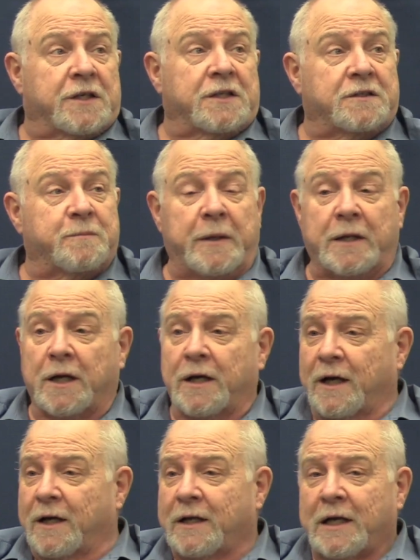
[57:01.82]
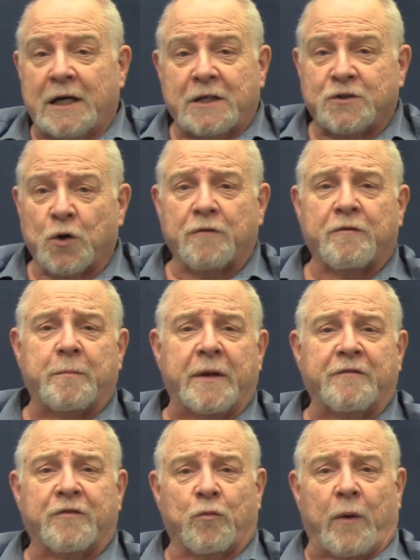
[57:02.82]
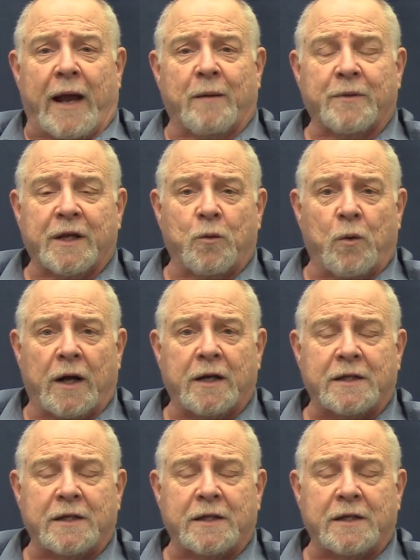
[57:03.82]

It's been a sort of a bit of a rambling one.